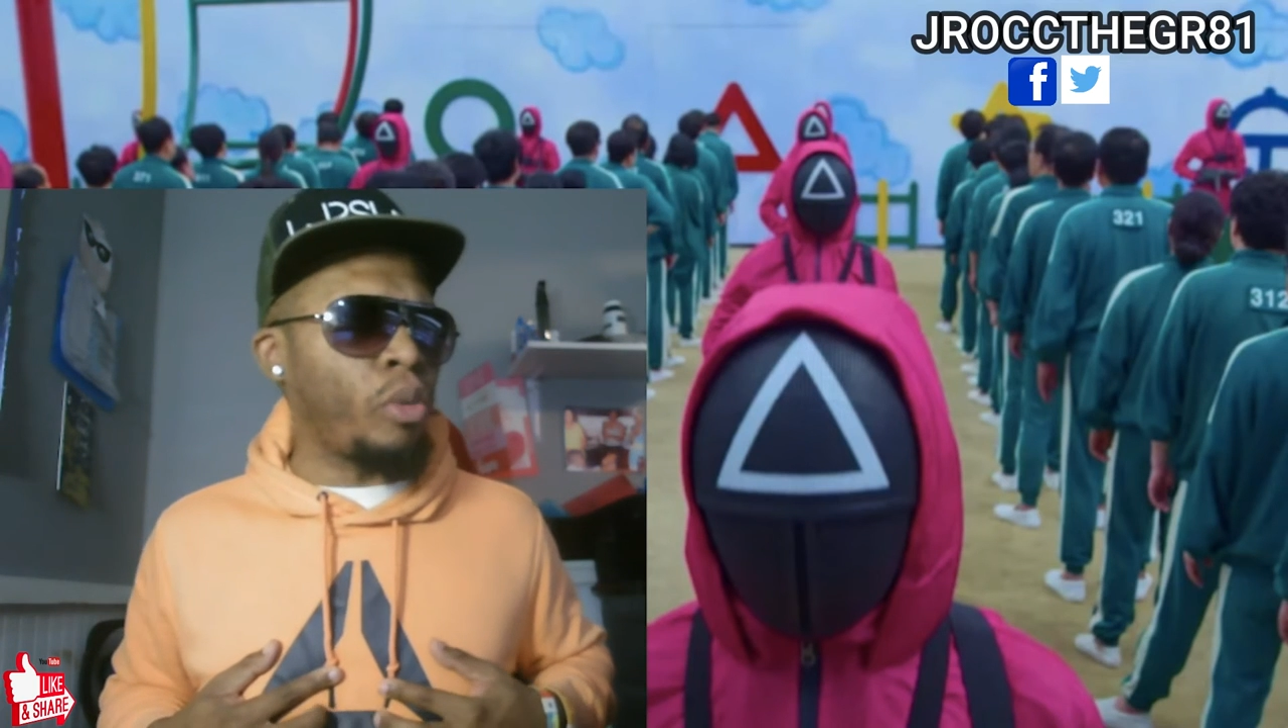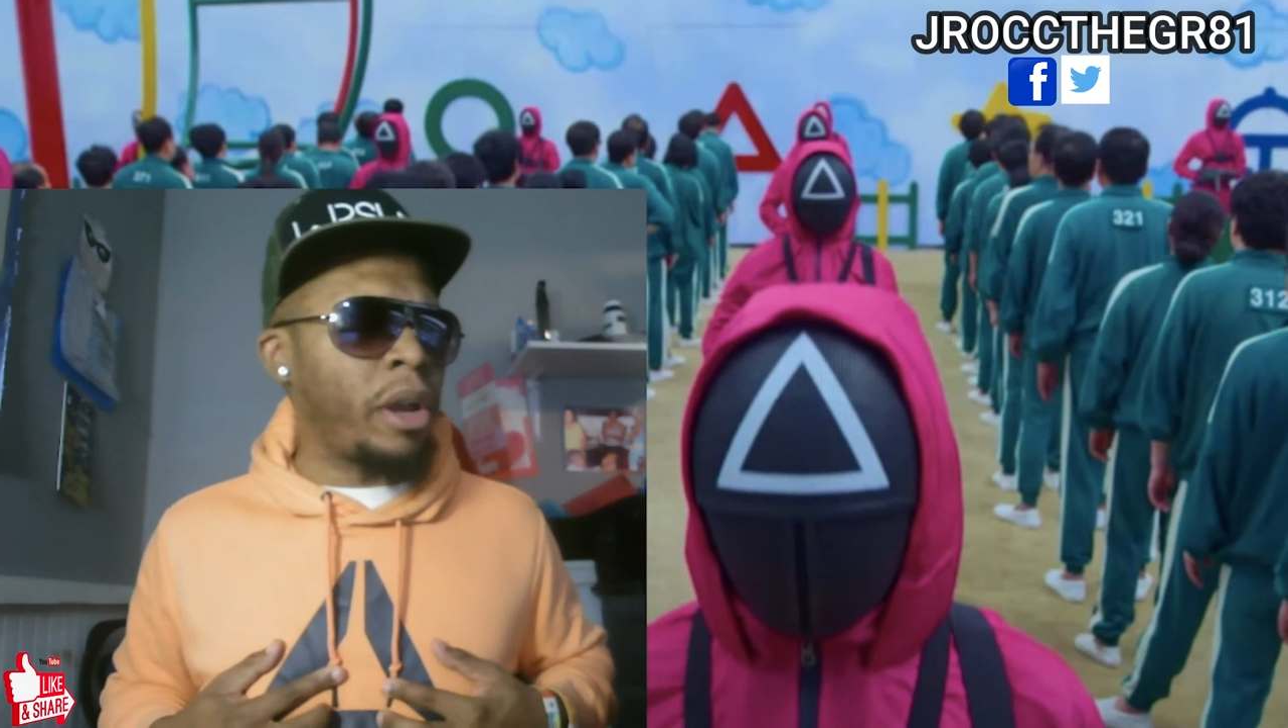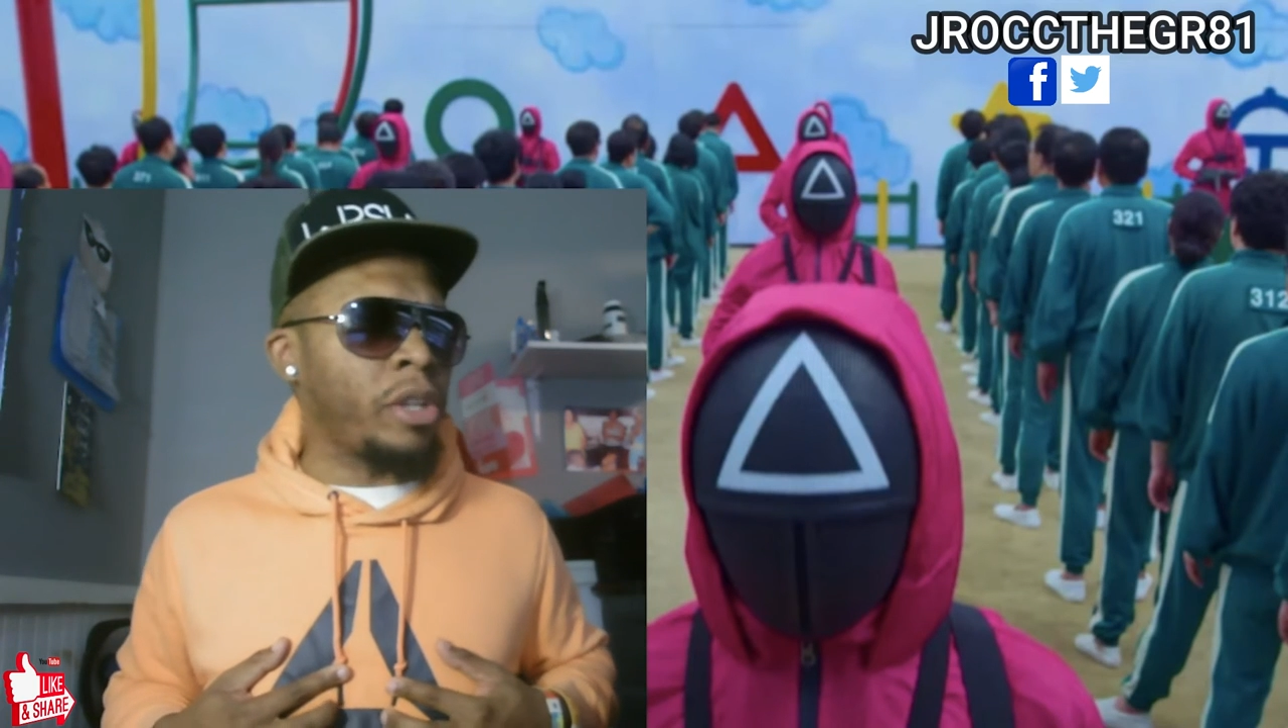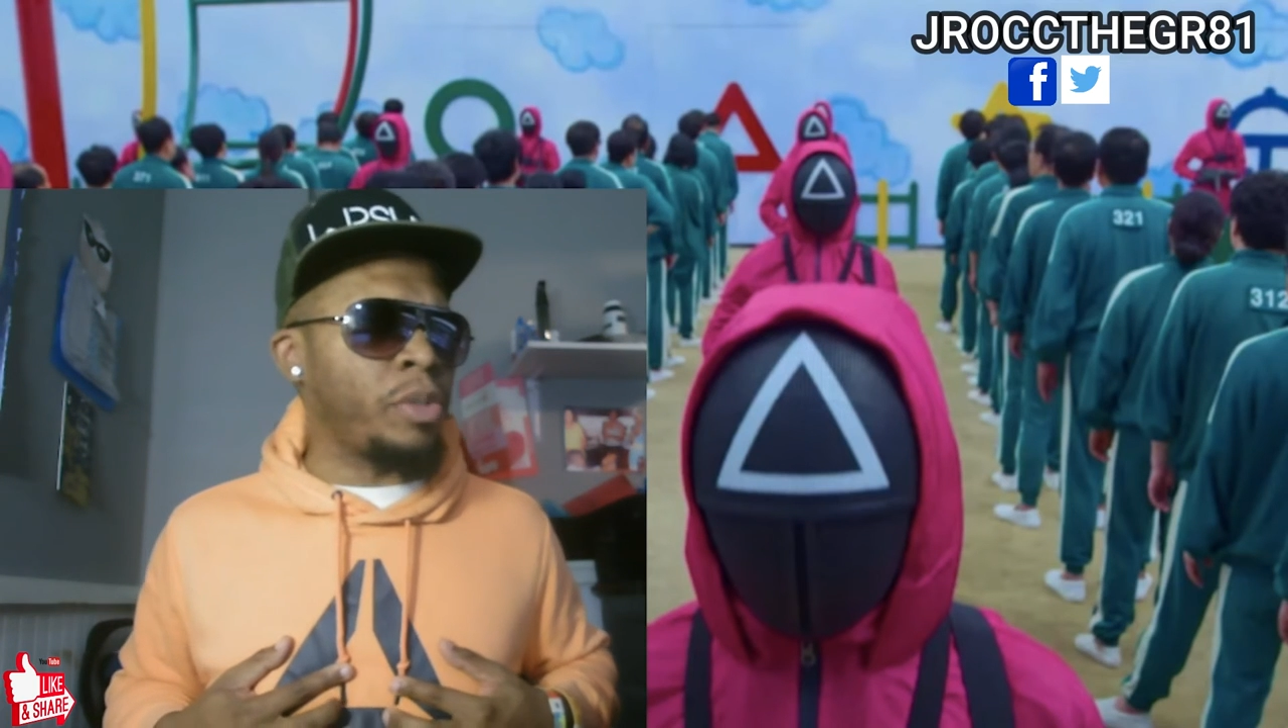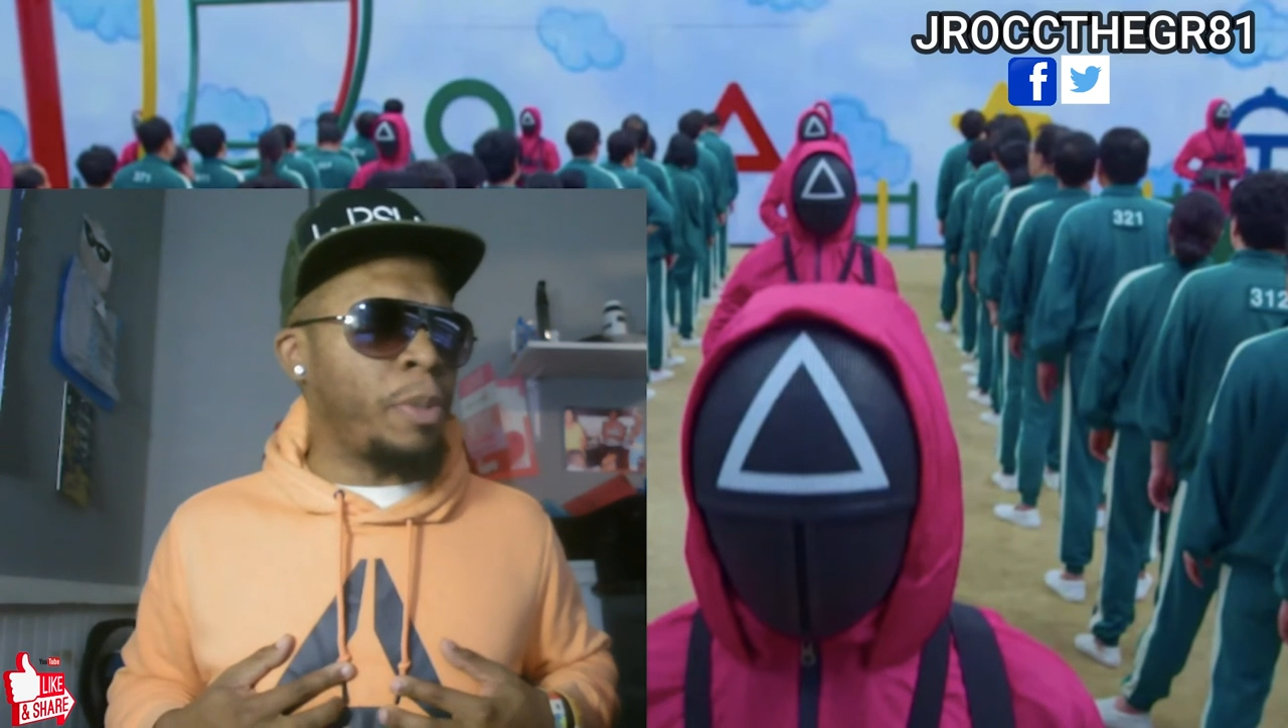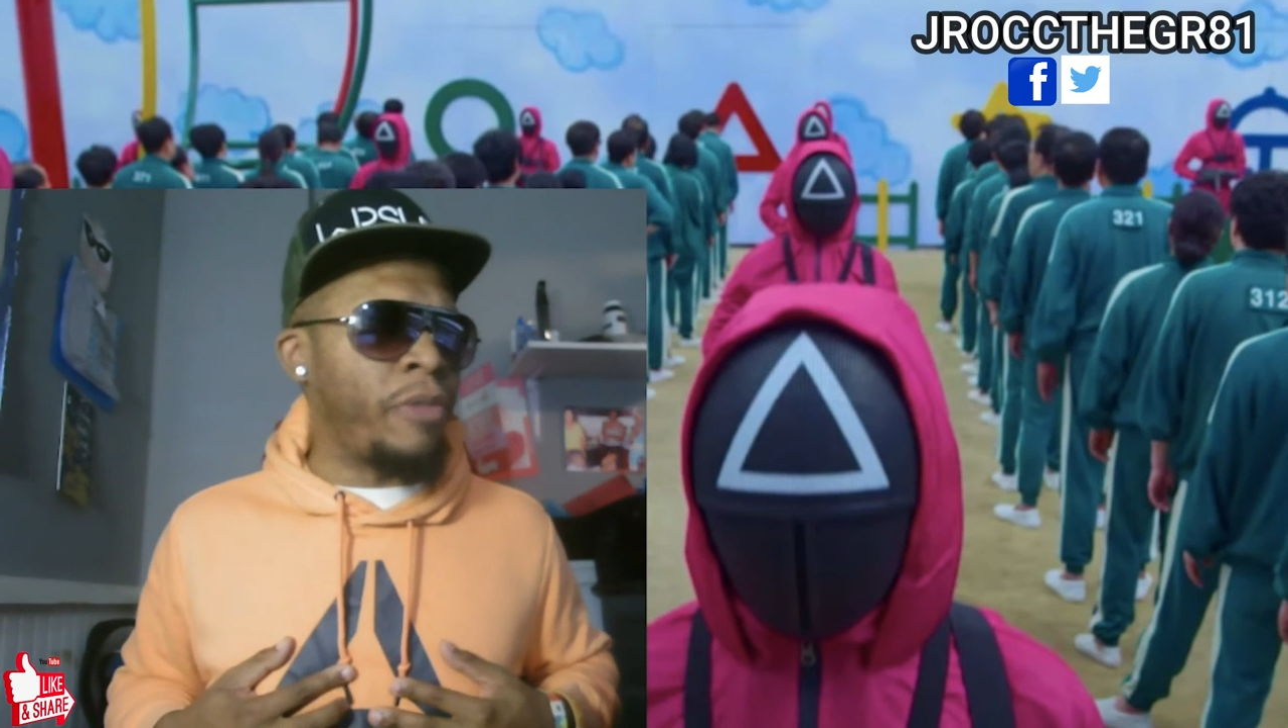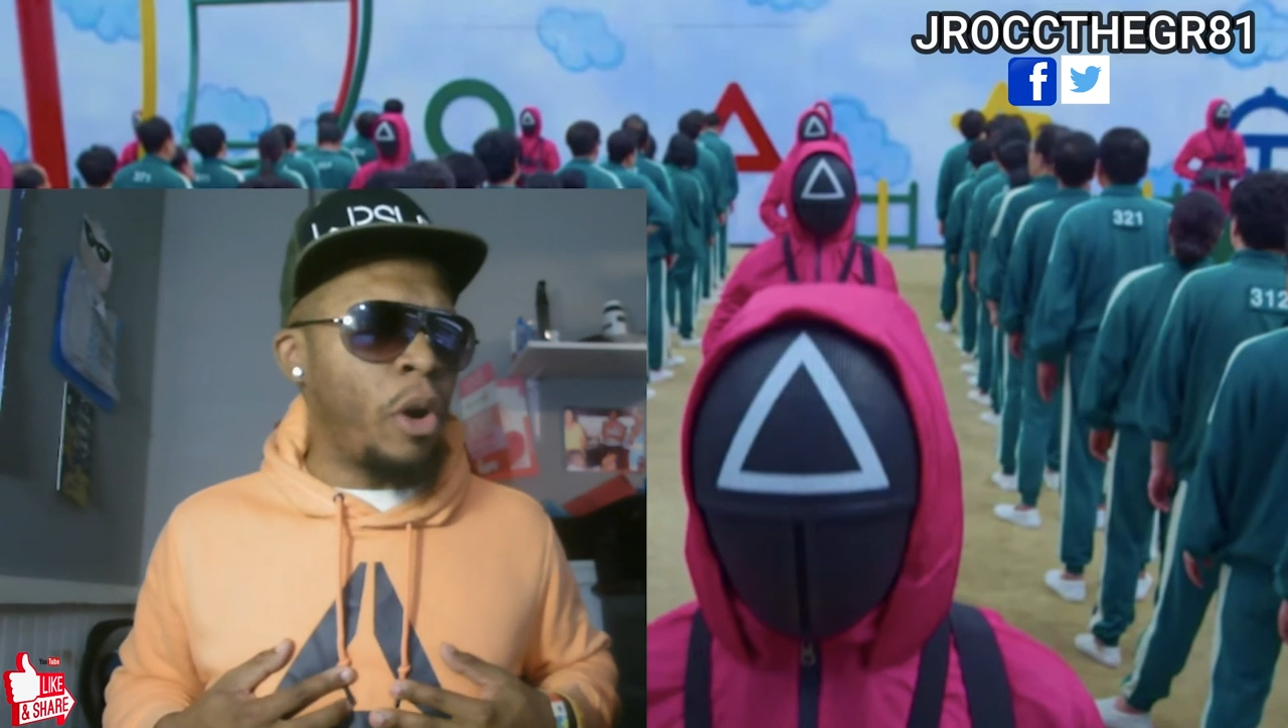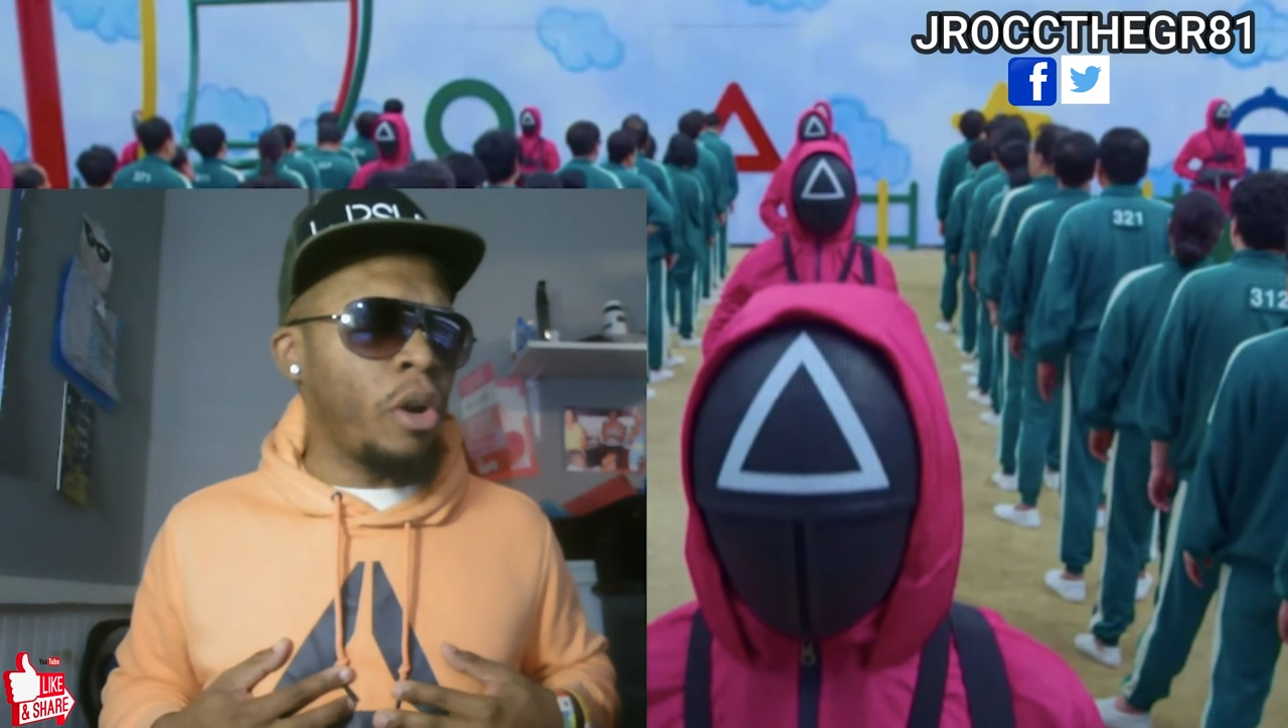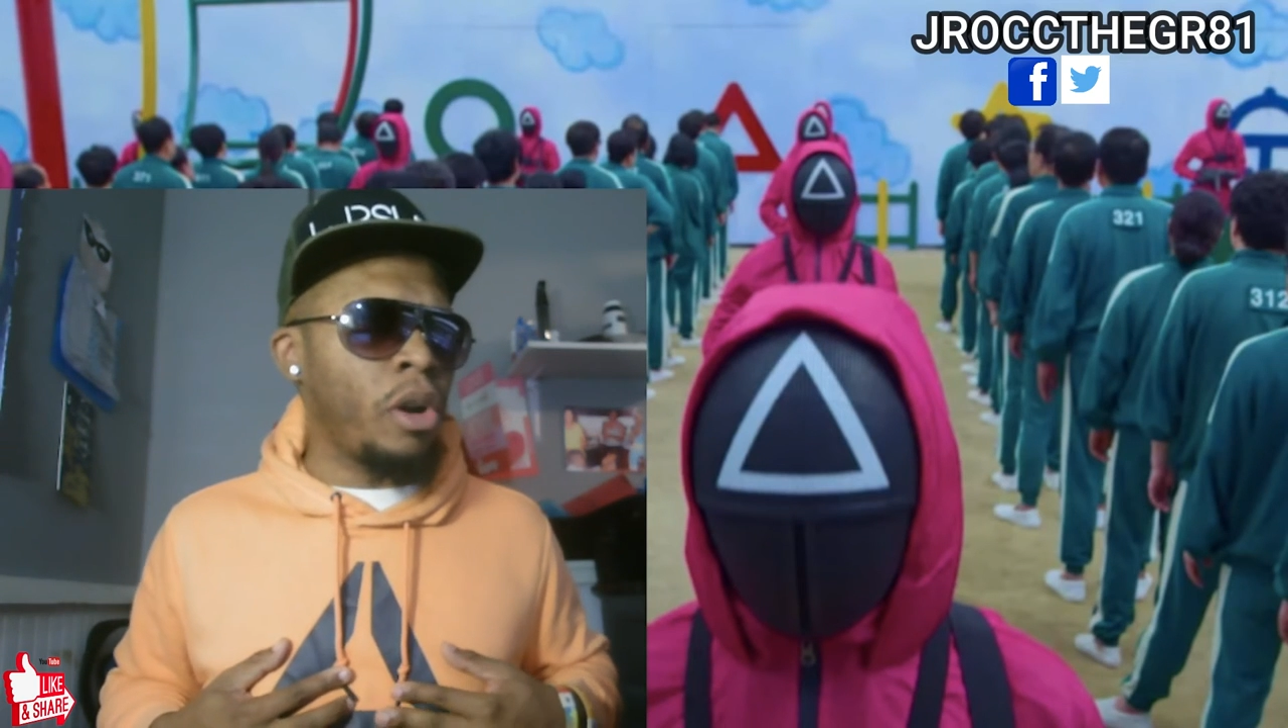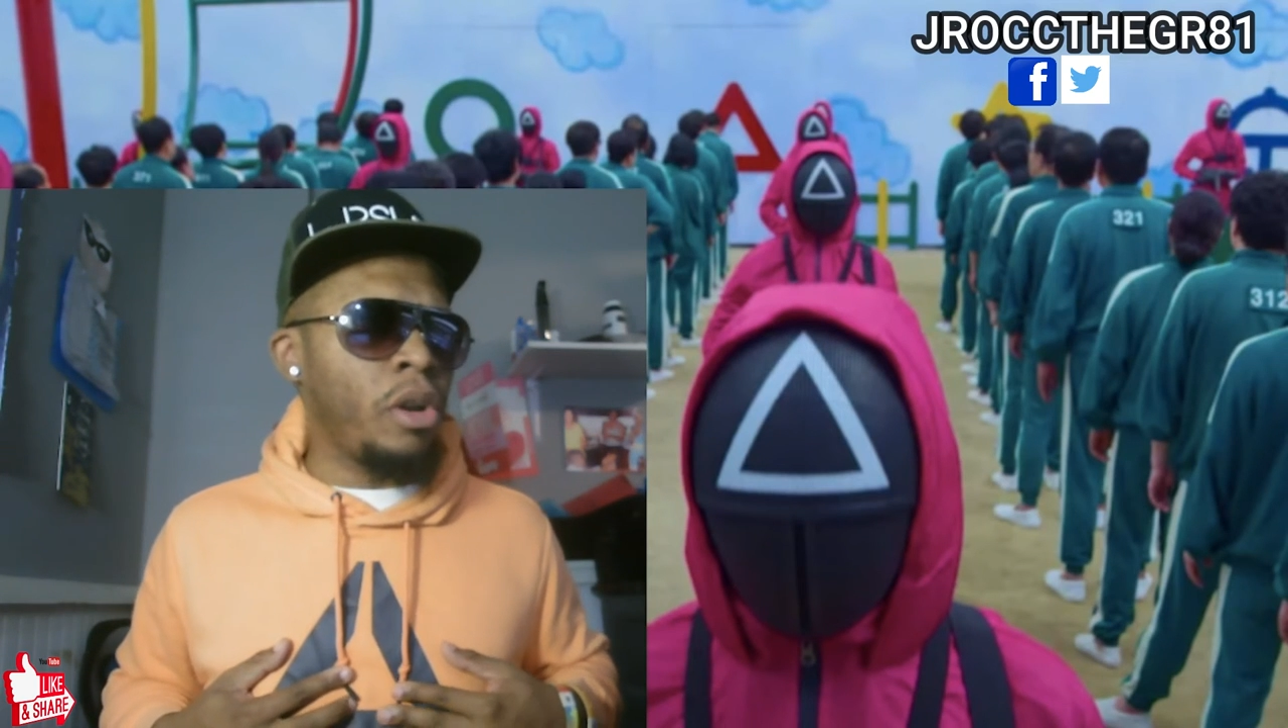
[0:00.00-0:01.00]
records before.